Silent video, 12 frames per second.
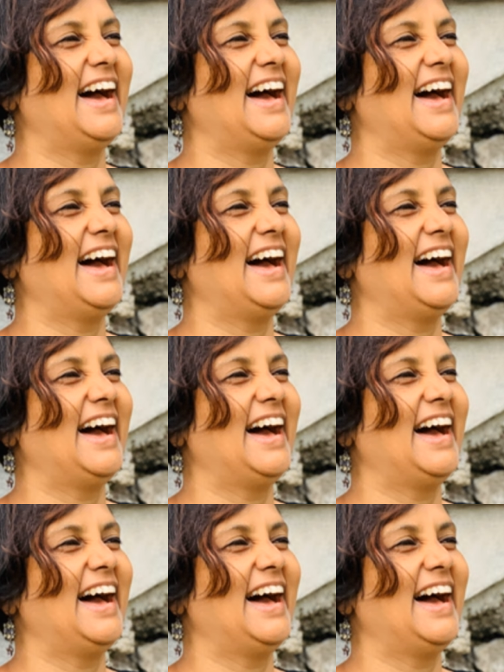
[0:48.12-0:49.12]

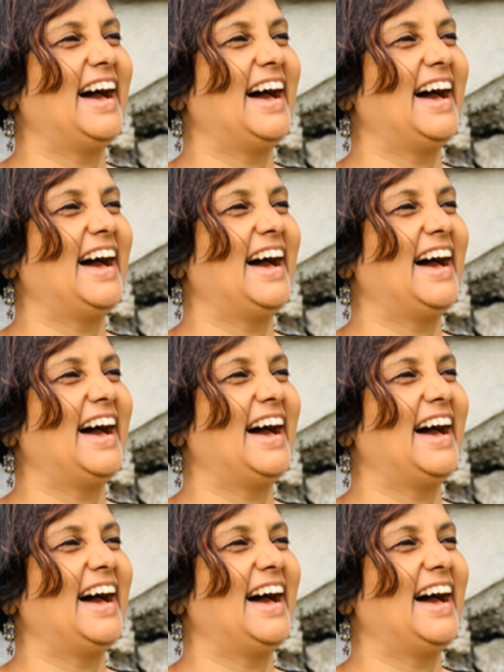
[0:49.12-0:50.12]

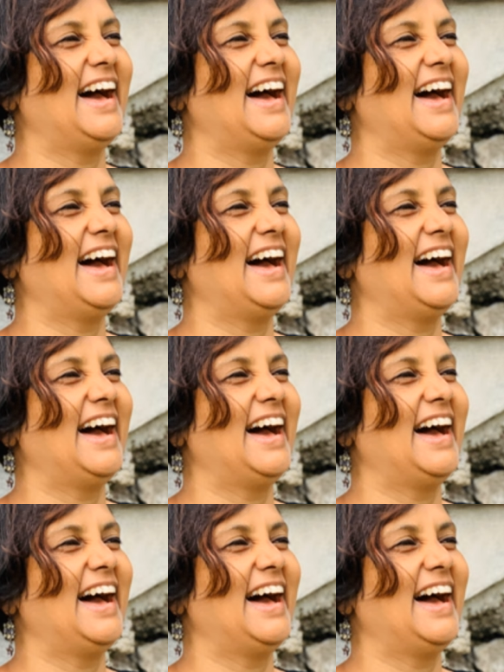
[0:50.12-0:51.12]

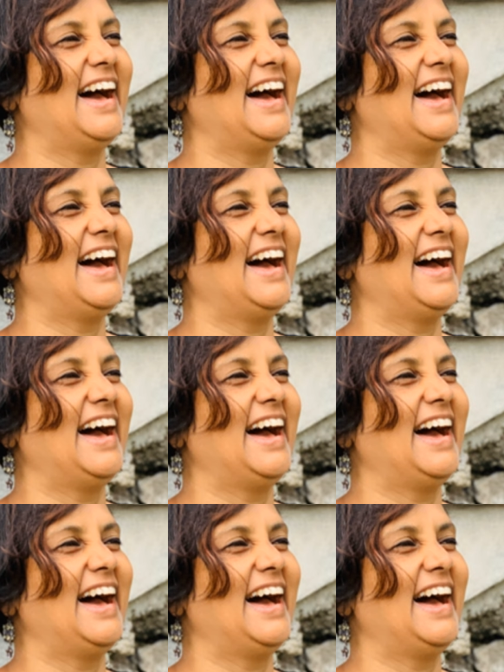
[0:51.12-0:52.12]

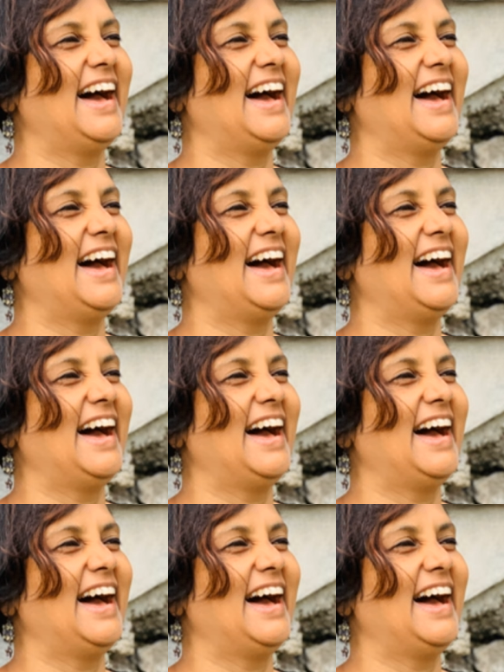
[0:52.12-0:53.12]

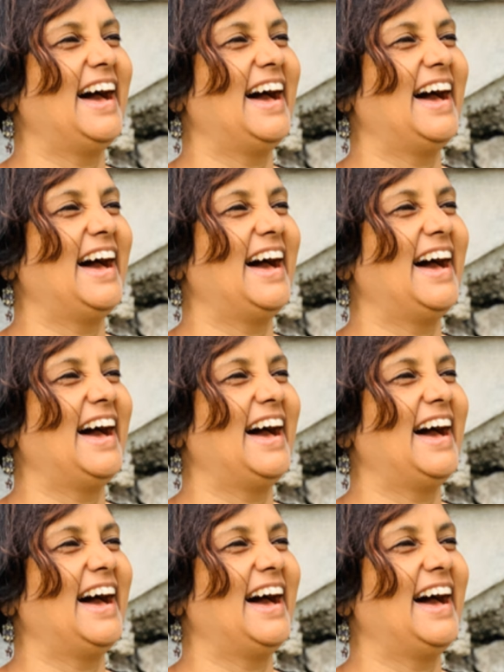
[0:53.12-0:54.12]

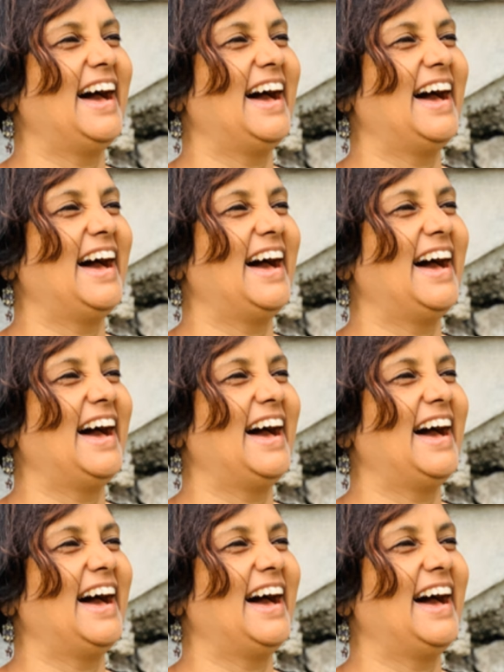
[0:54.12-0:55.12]

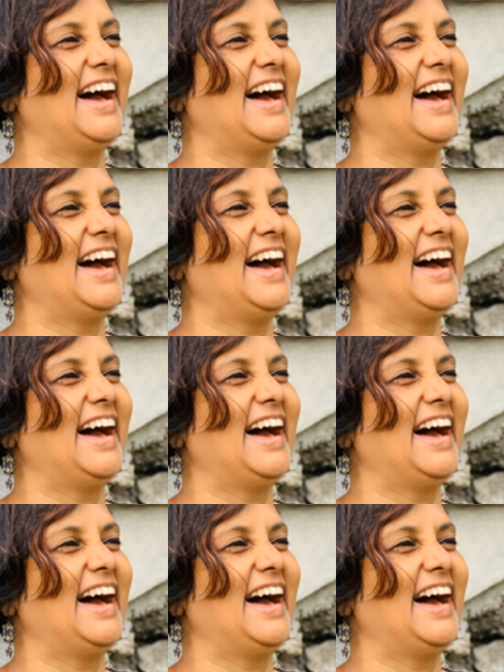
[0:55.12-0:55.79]
[no speech]